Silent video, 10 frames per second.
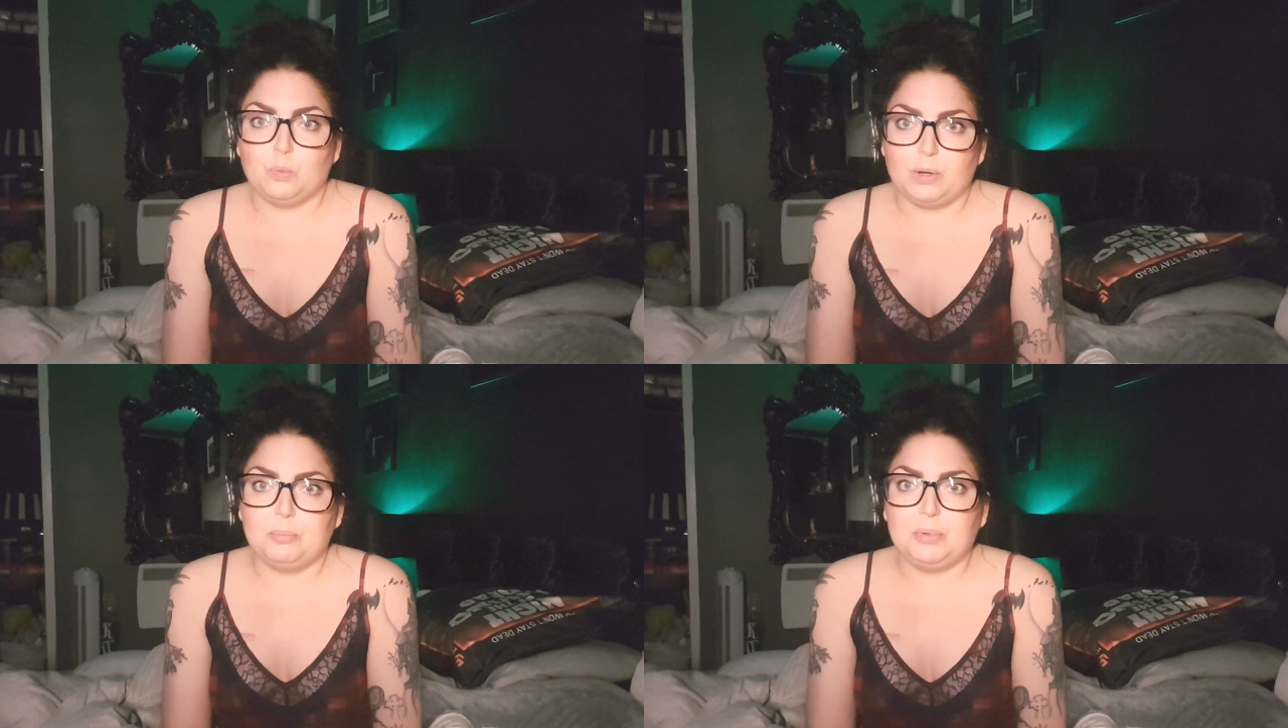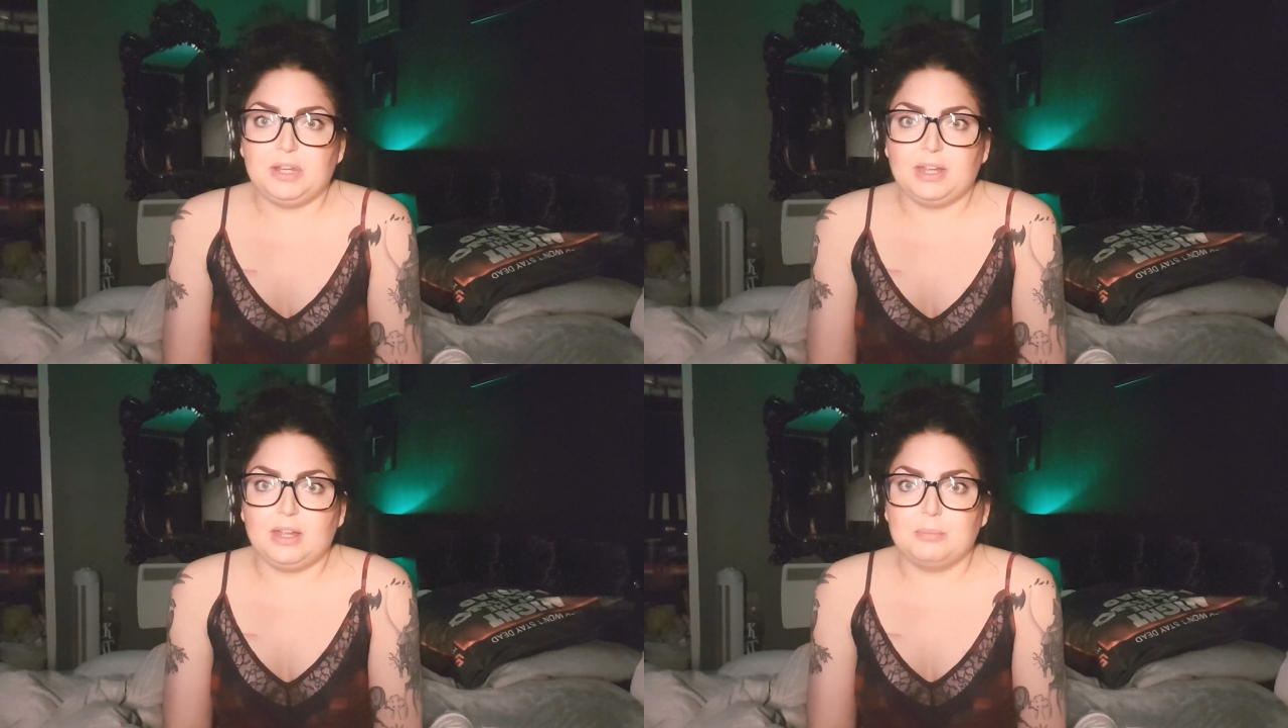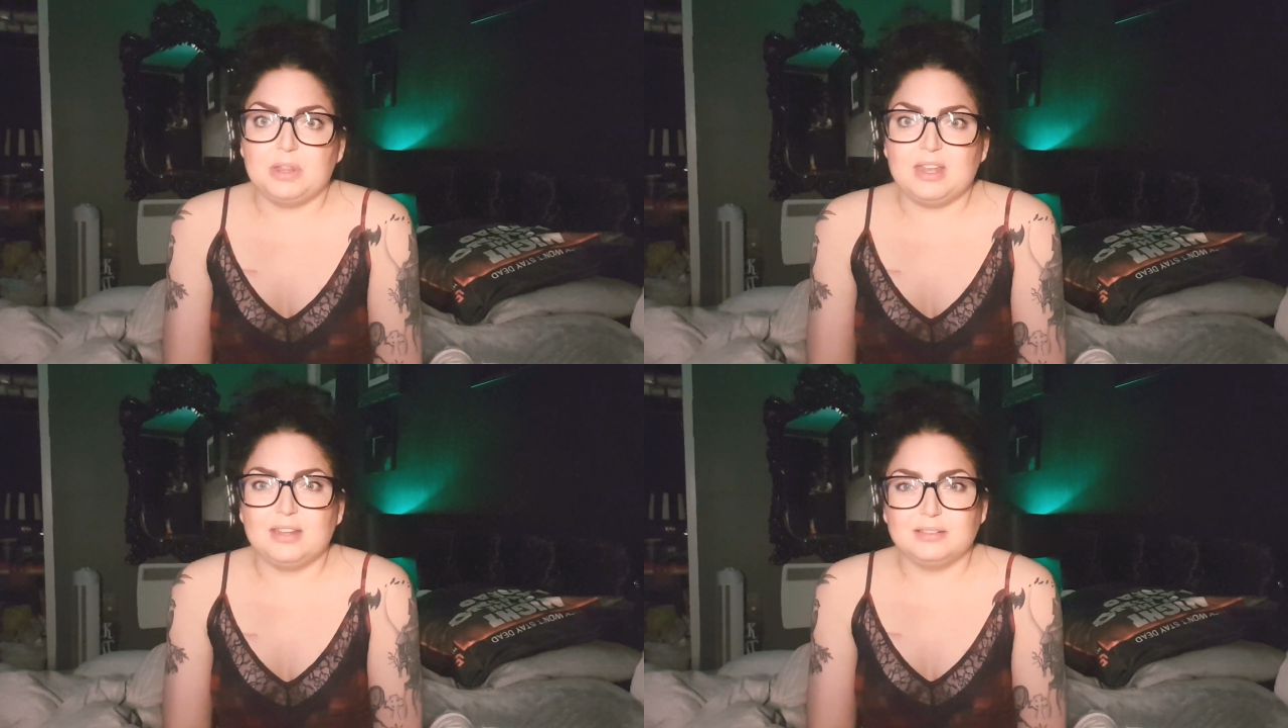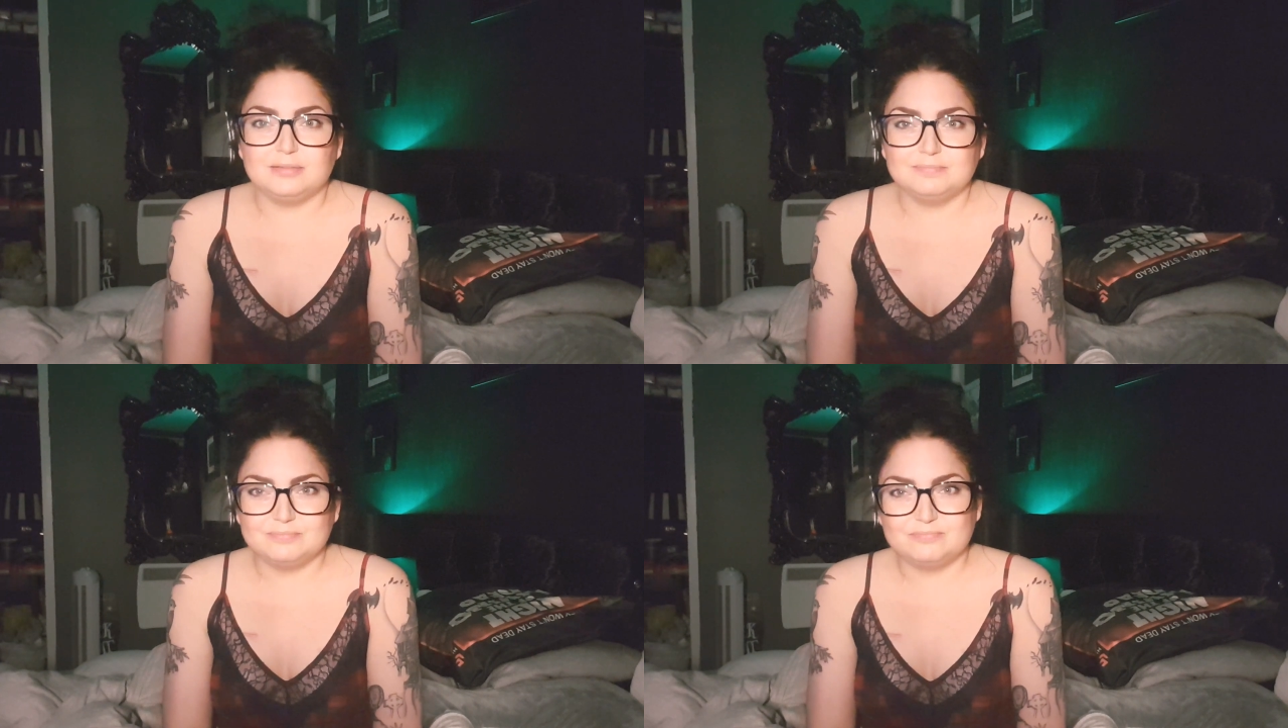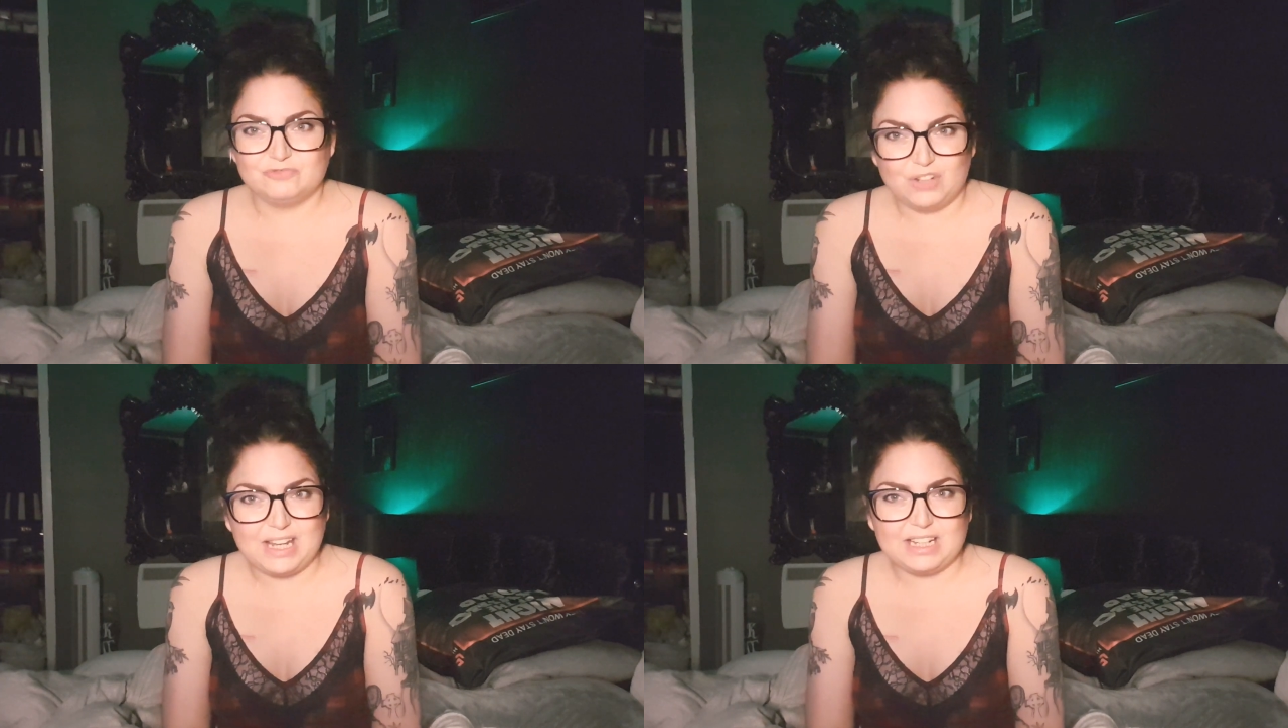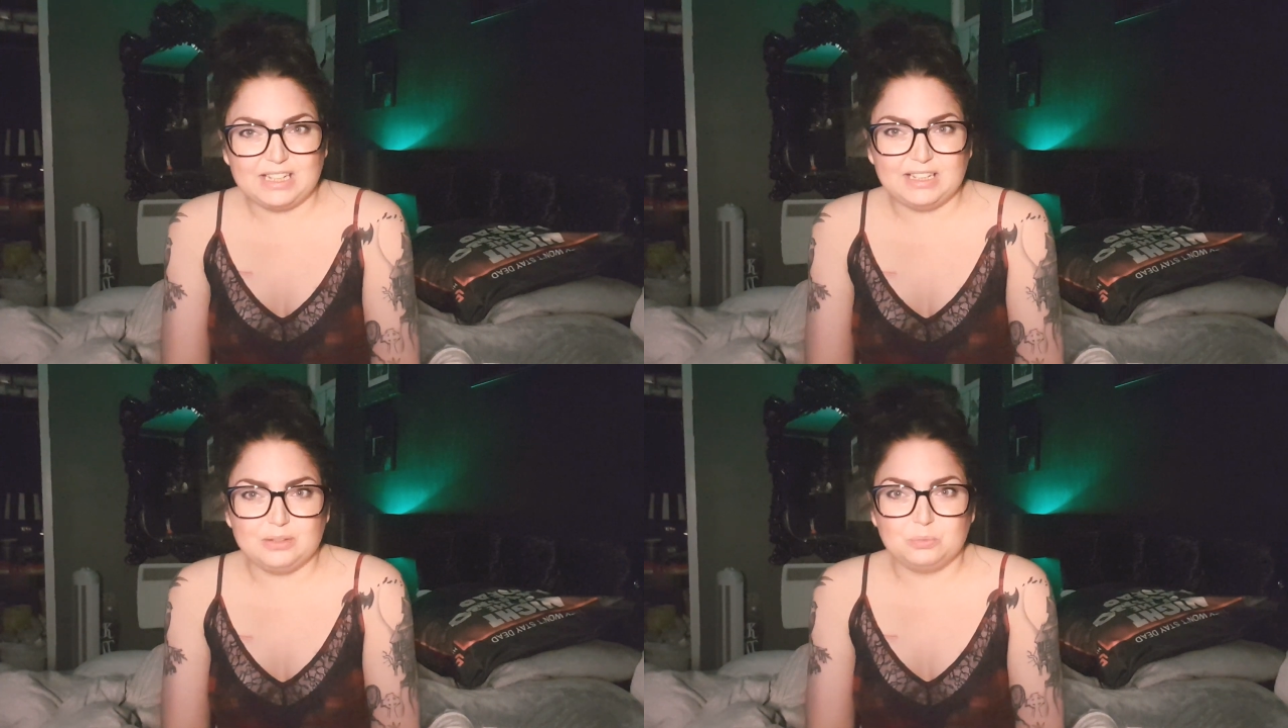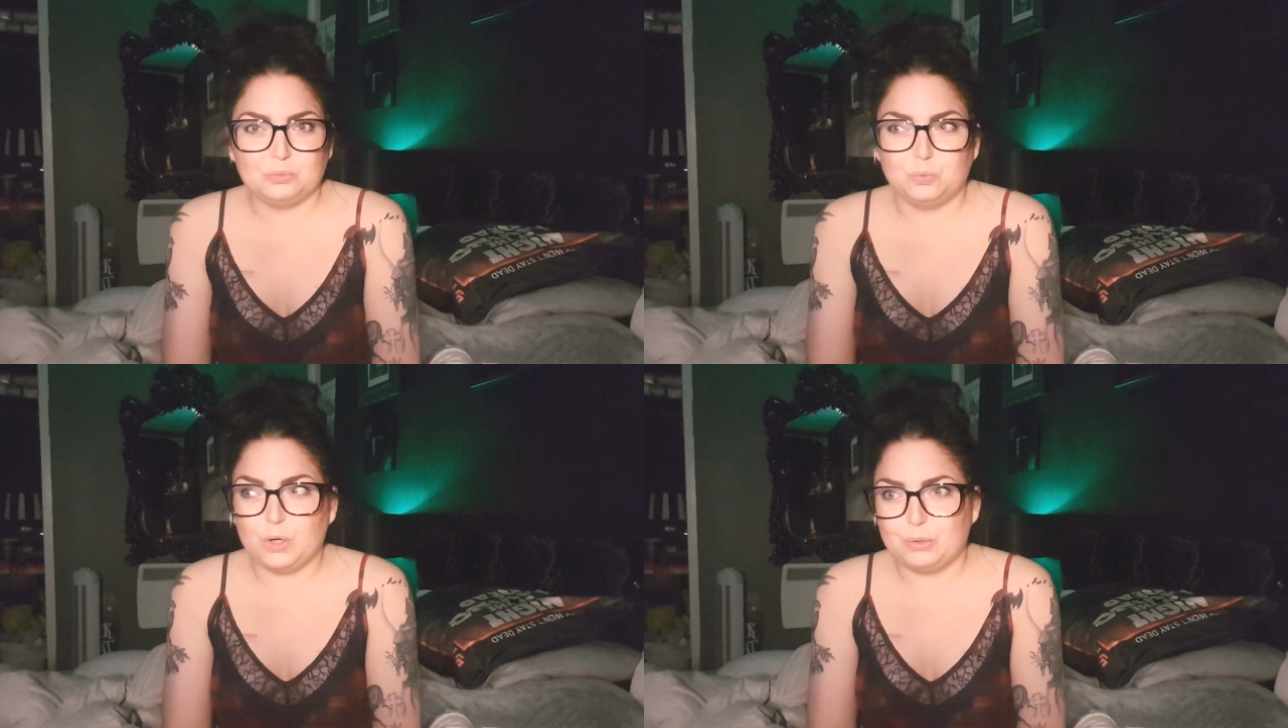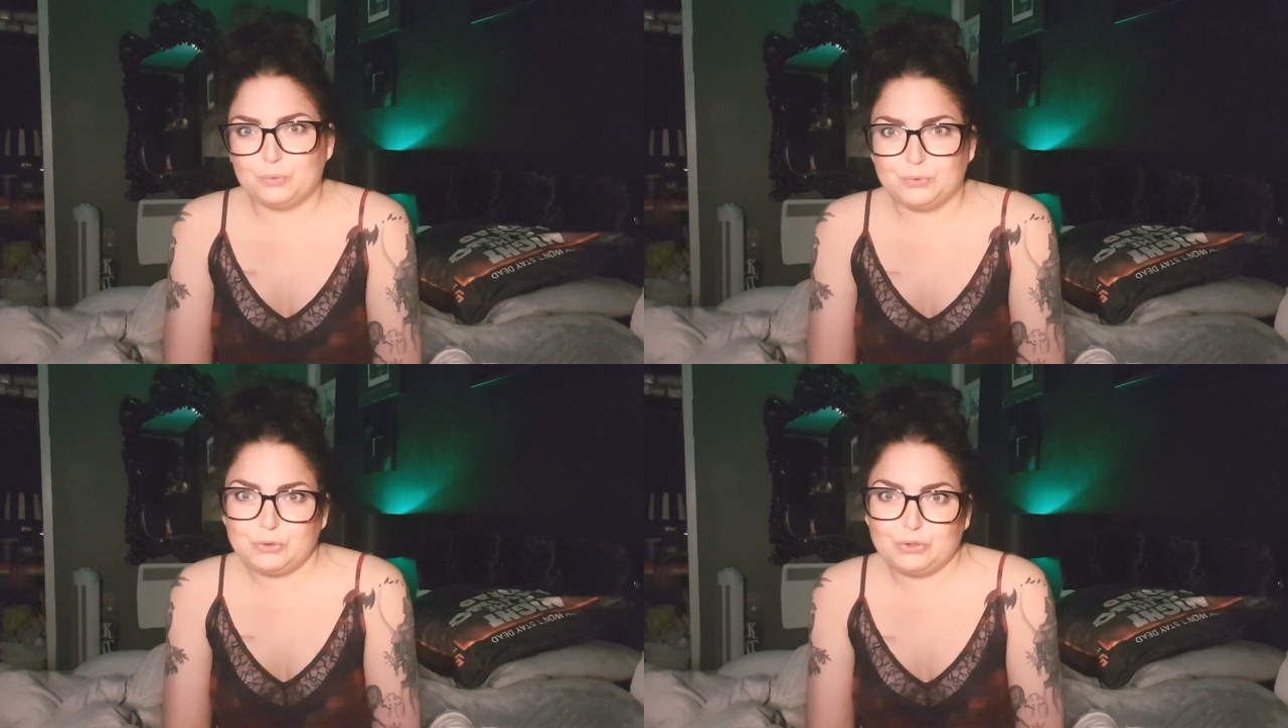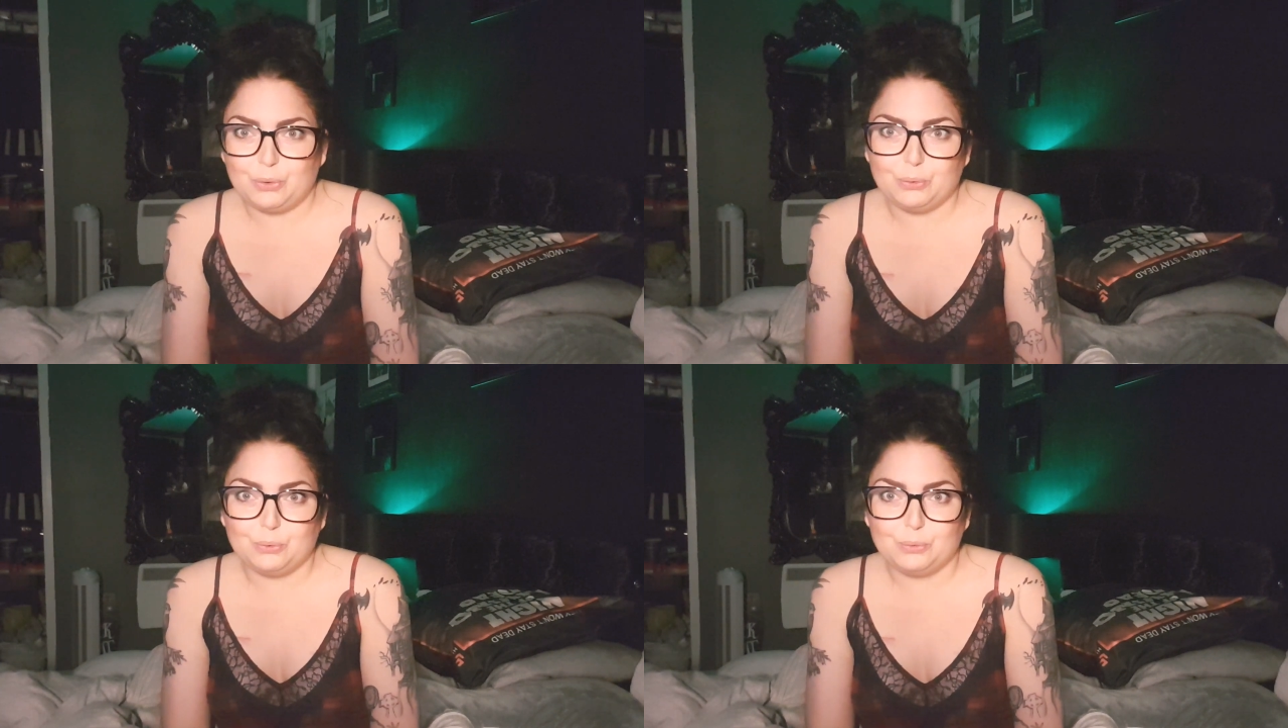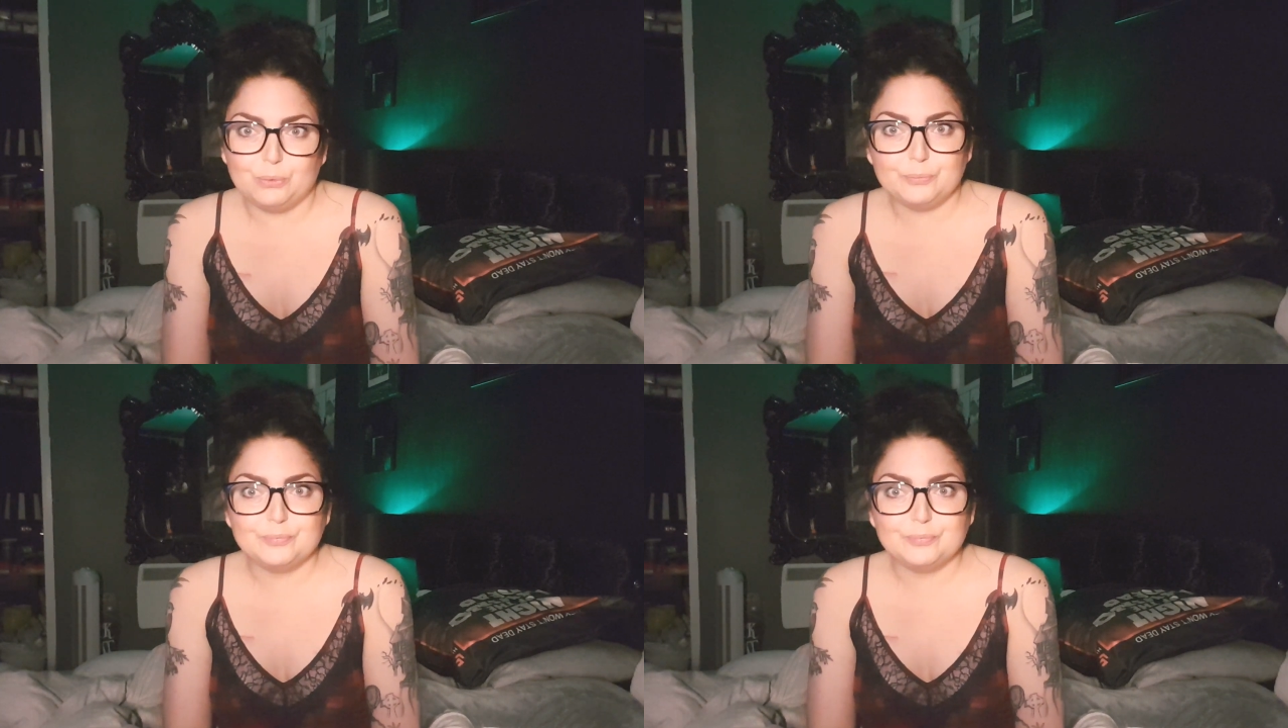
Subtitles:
1 PM and then raining at 1:02.